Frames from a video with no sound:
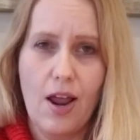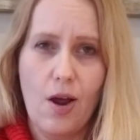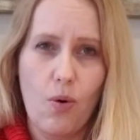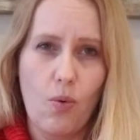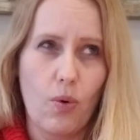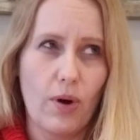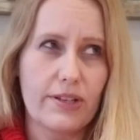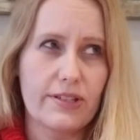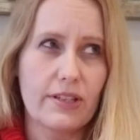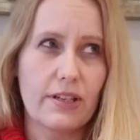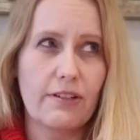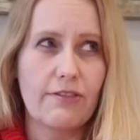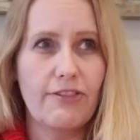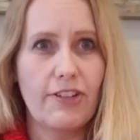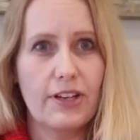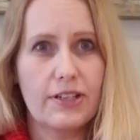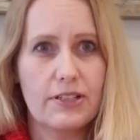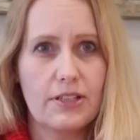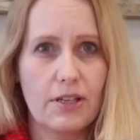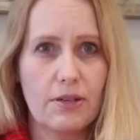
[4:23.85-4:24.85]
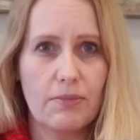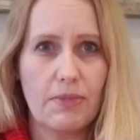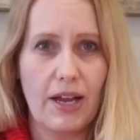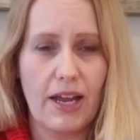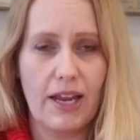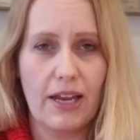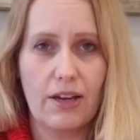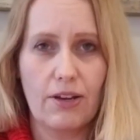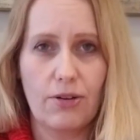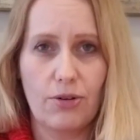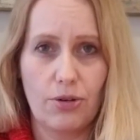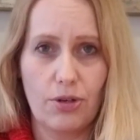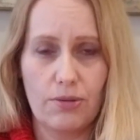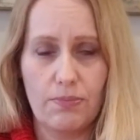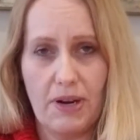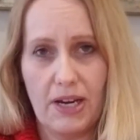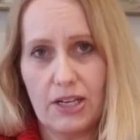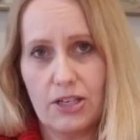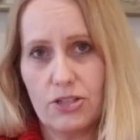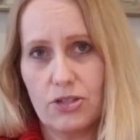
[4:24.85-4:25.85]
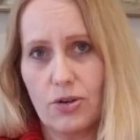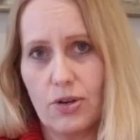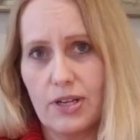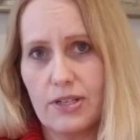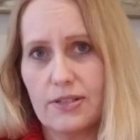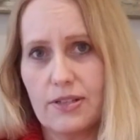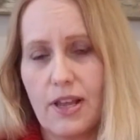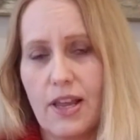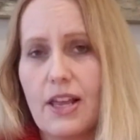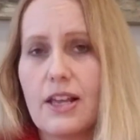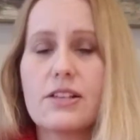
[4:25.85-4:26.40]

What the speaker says: wasn't a victim, I could make a choice.